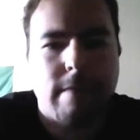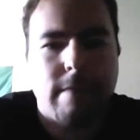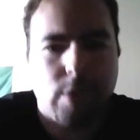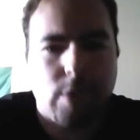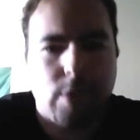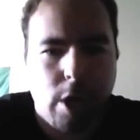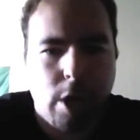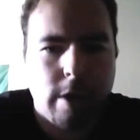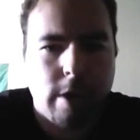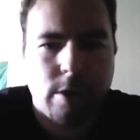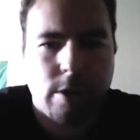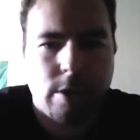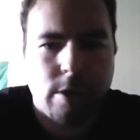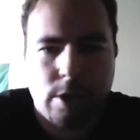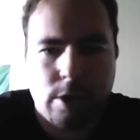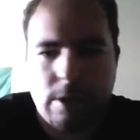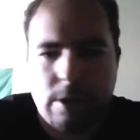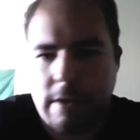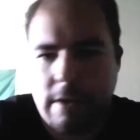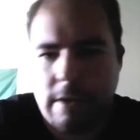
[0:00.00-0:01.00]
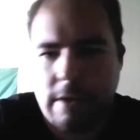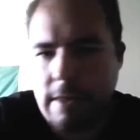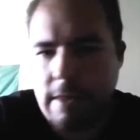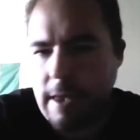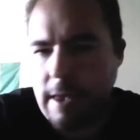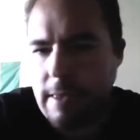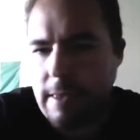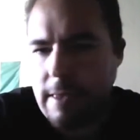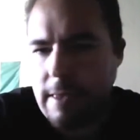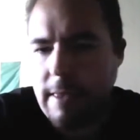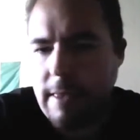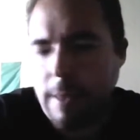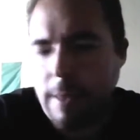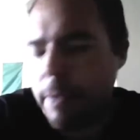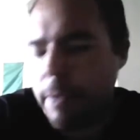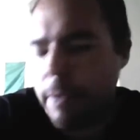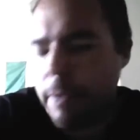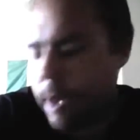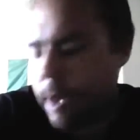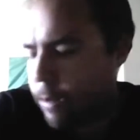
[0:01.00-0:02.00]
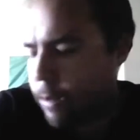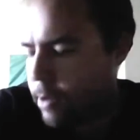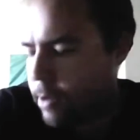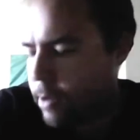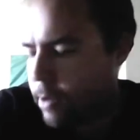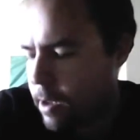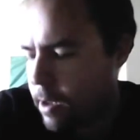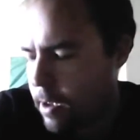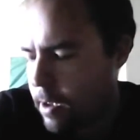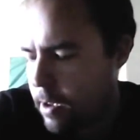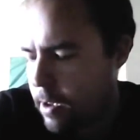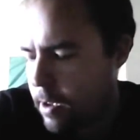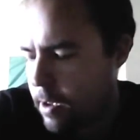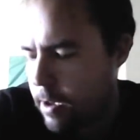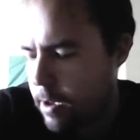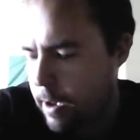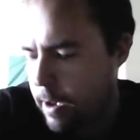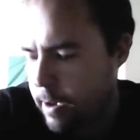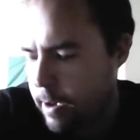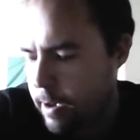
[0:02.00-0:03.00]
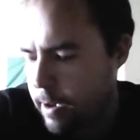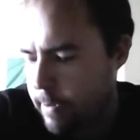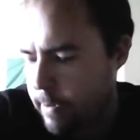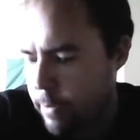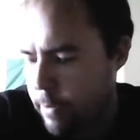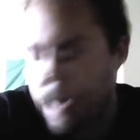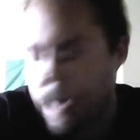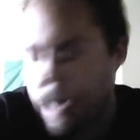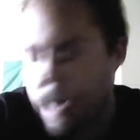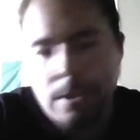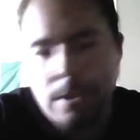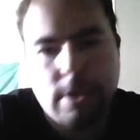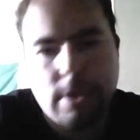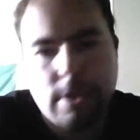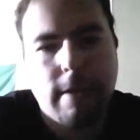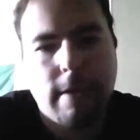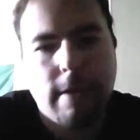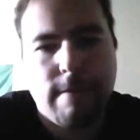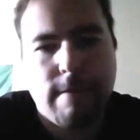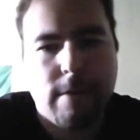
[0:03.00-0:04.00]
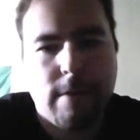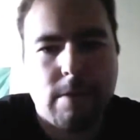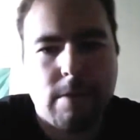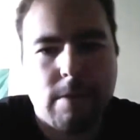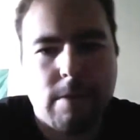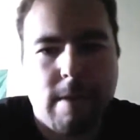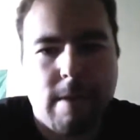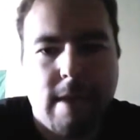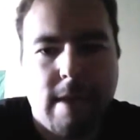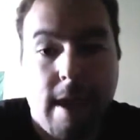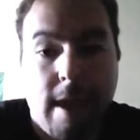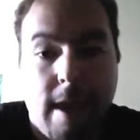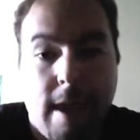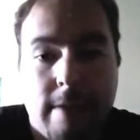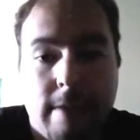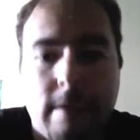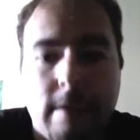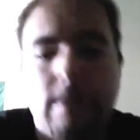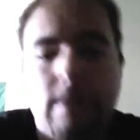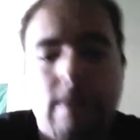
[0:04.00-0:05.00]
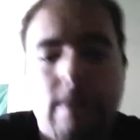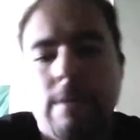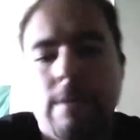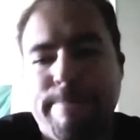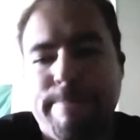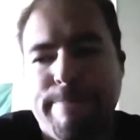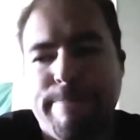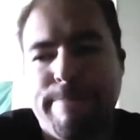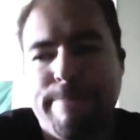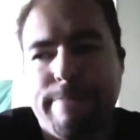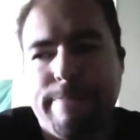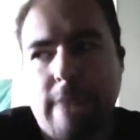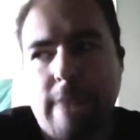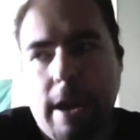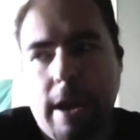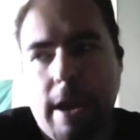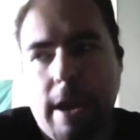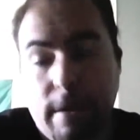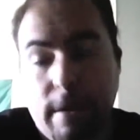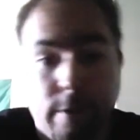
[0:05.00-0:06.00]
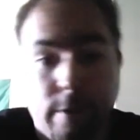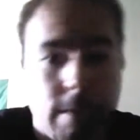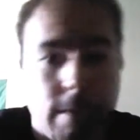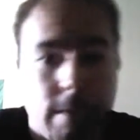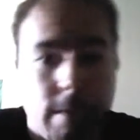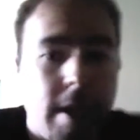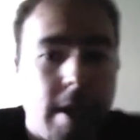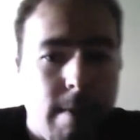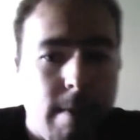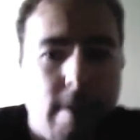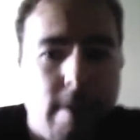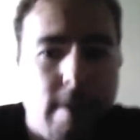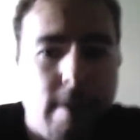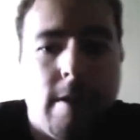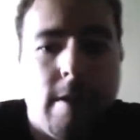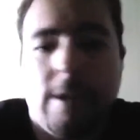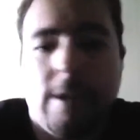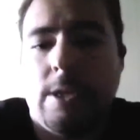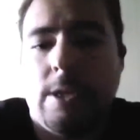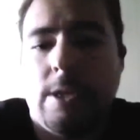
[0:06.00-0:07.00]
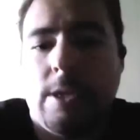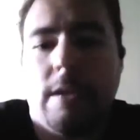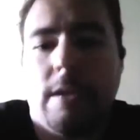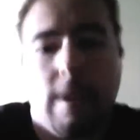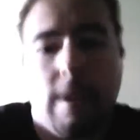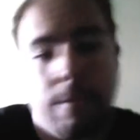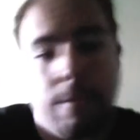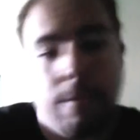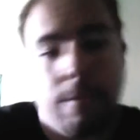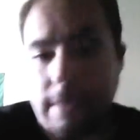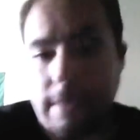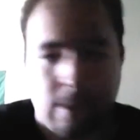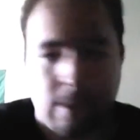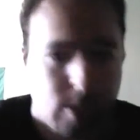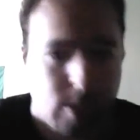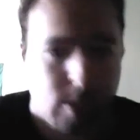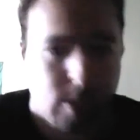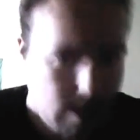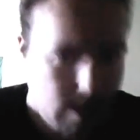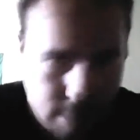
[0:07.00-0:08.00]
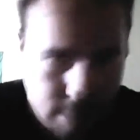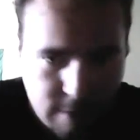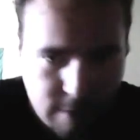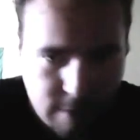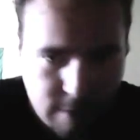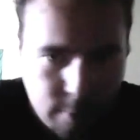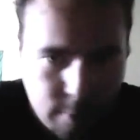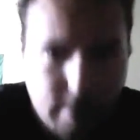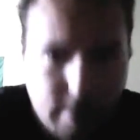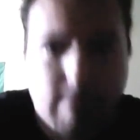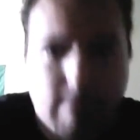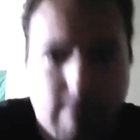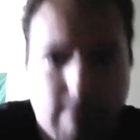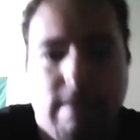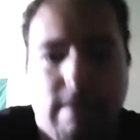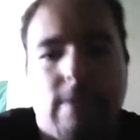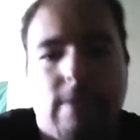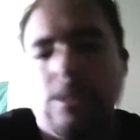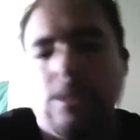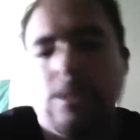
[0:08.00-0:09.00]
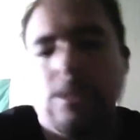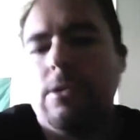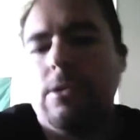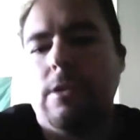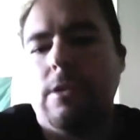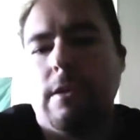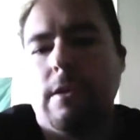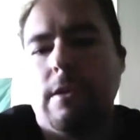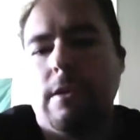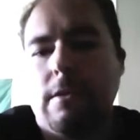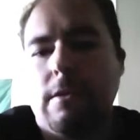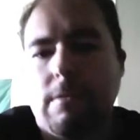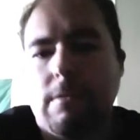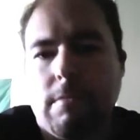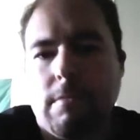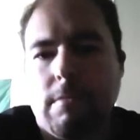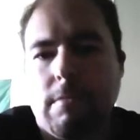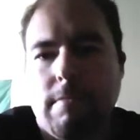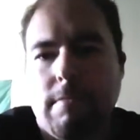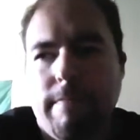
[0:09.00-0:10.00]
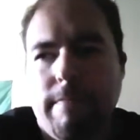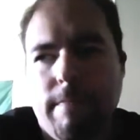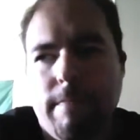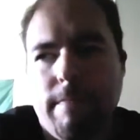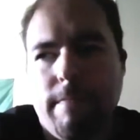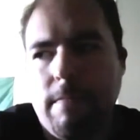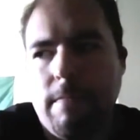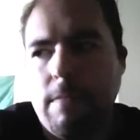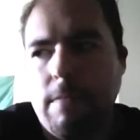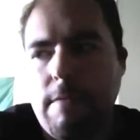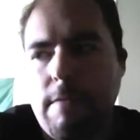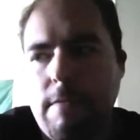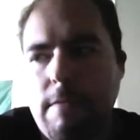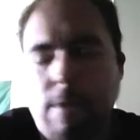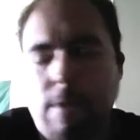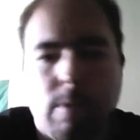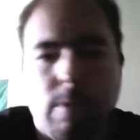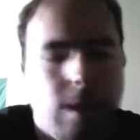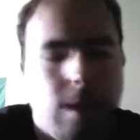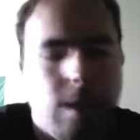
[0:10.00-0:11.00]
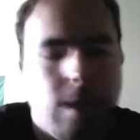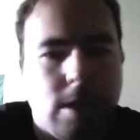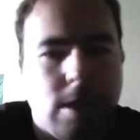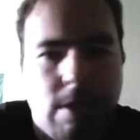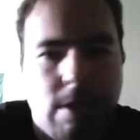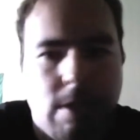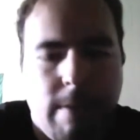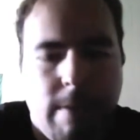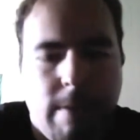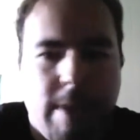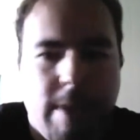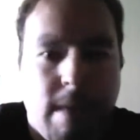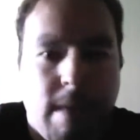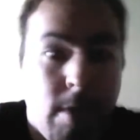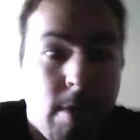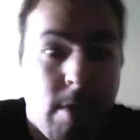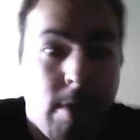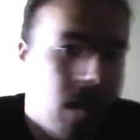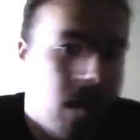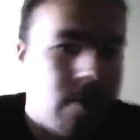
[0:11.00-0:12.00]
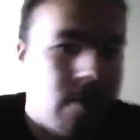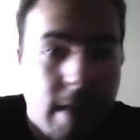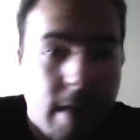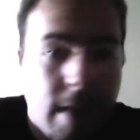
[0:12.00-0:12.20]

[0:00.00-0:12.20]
charge that they put out. We asked you how you felt about that. I offered my opinion. I said I don't think there's any place for it in the field. The field we're in isn't about making money. It's